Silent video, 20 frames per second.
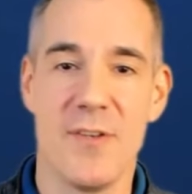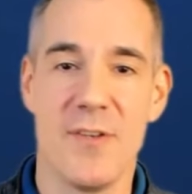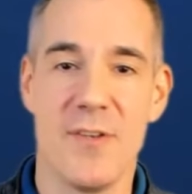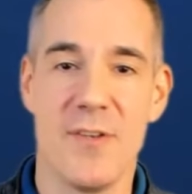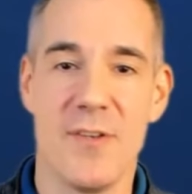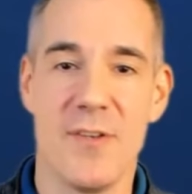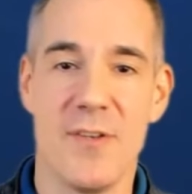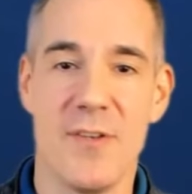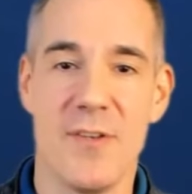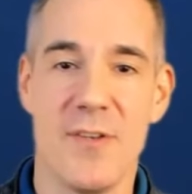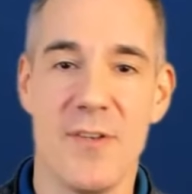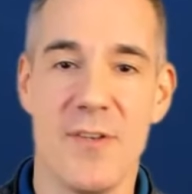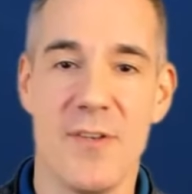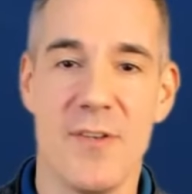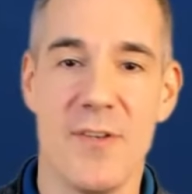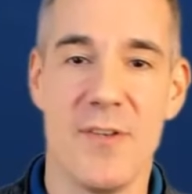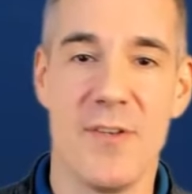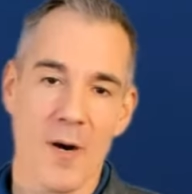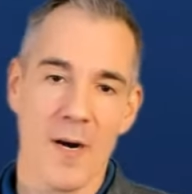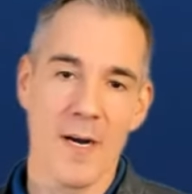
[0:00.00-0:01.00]
And this is a
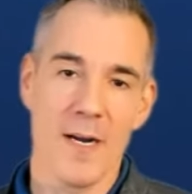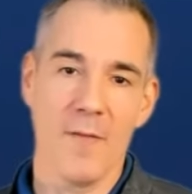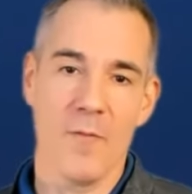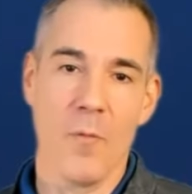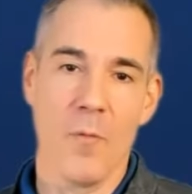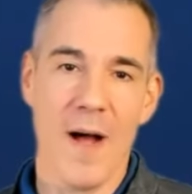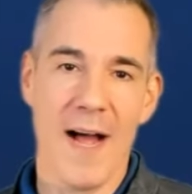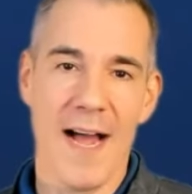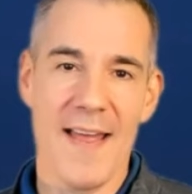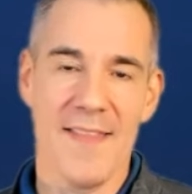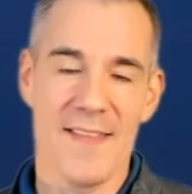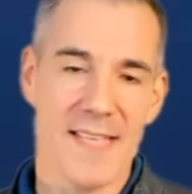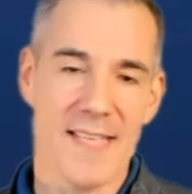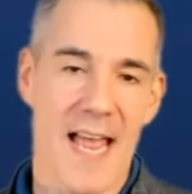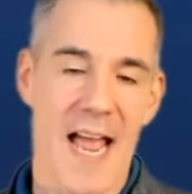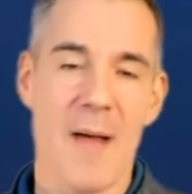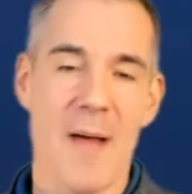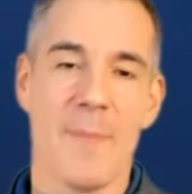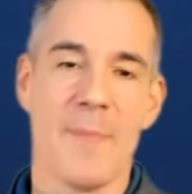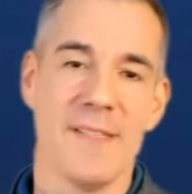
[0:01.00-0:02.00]
big part of why this
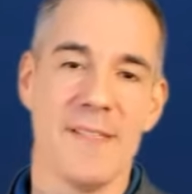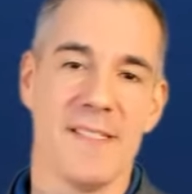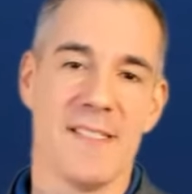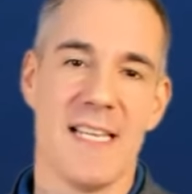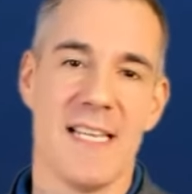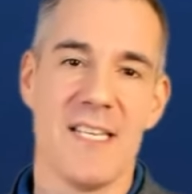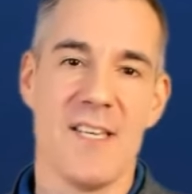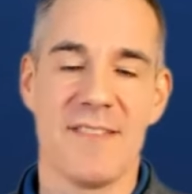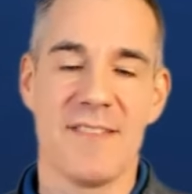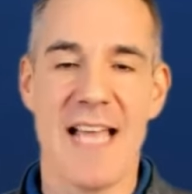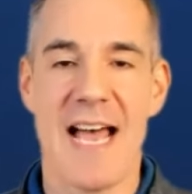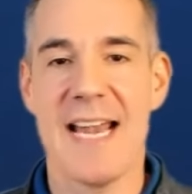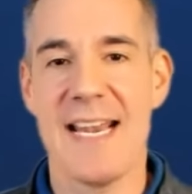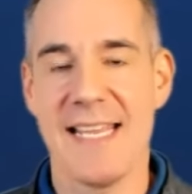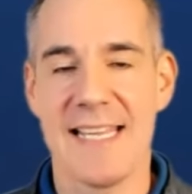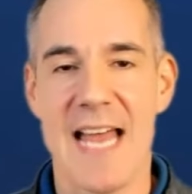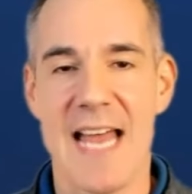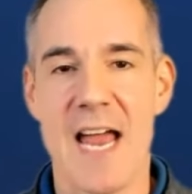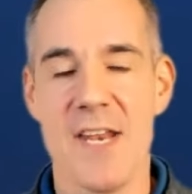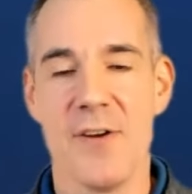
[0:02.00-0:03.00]
happens, is that you've got to
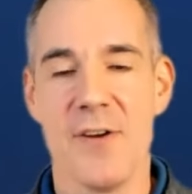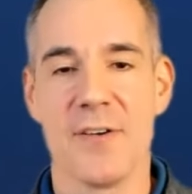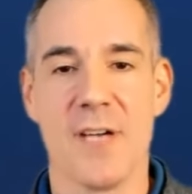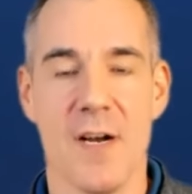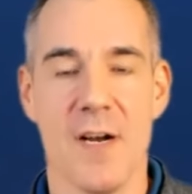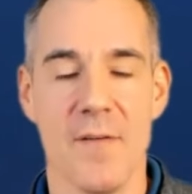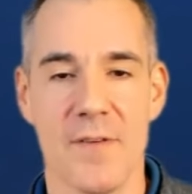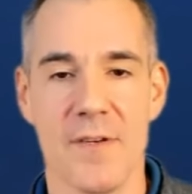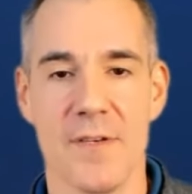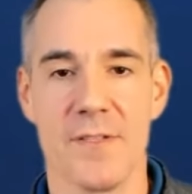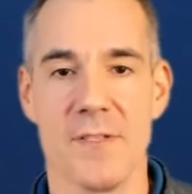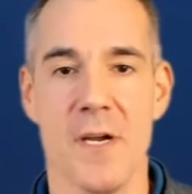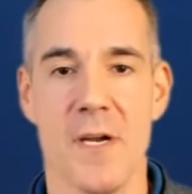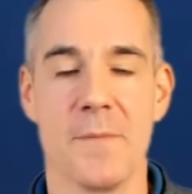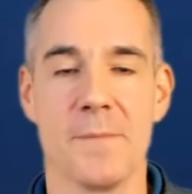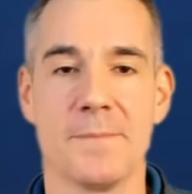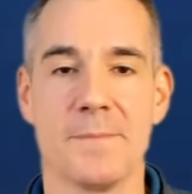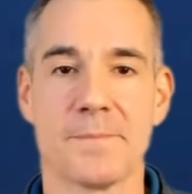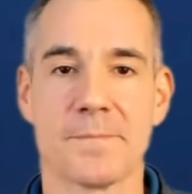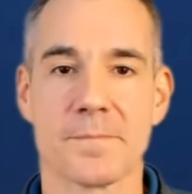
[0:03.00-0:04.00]
get out of your comfort zone,